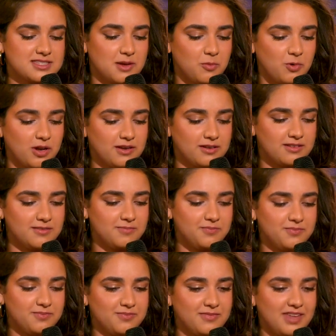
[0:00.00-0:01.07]
someone
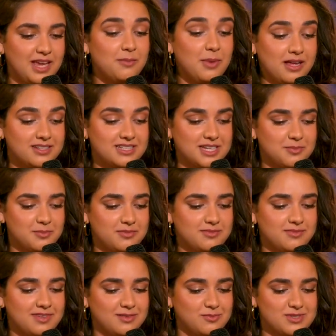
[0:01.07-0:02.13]
emailed him
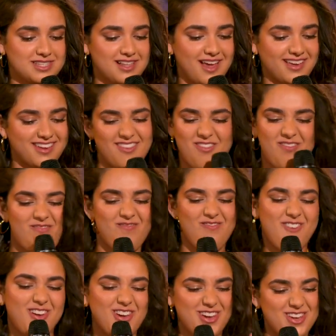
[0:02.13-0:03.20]
and was like,
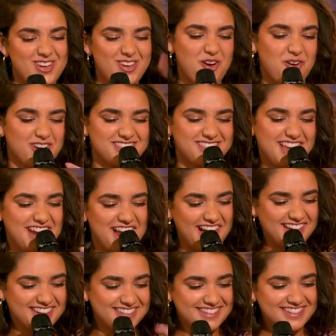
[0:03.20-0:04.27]
you're a sinner.